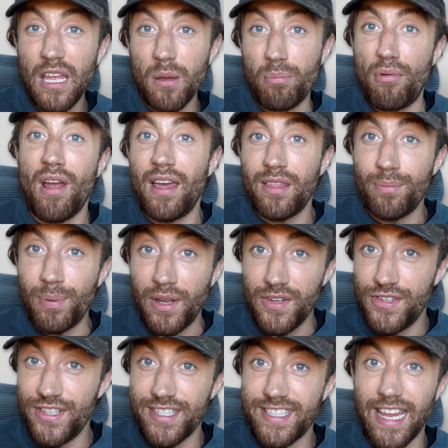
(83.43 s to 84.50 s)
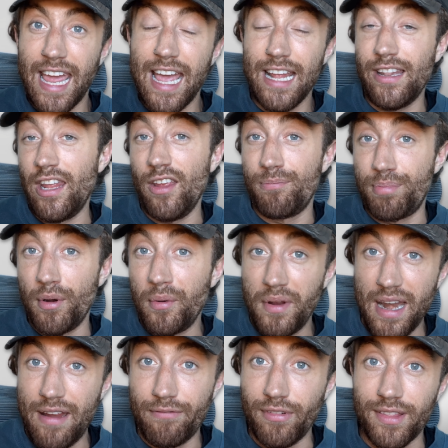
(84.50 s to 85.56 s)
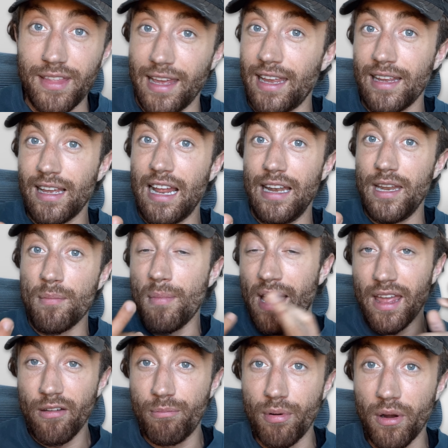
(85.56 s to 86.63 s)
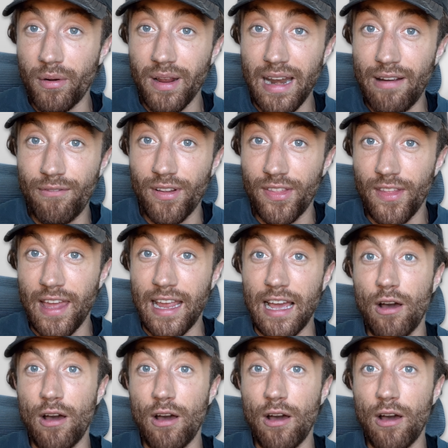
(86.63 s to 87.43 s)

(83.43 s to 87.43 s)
your breath because you're scared that you've broken everything, and you might have broken everything.